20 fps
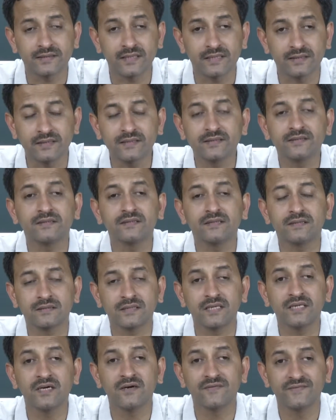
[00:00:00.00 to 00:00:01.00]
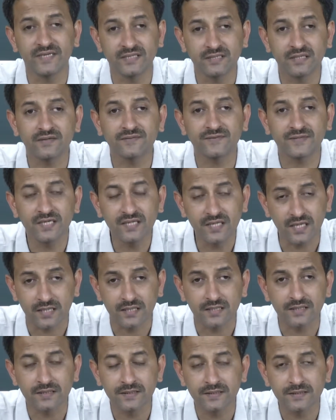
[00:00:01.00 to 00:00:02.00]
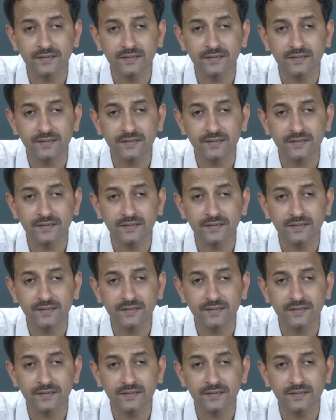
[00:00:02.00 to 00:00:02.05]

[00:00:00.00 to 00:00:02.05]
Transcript: Ethics is a study of nature of conduct,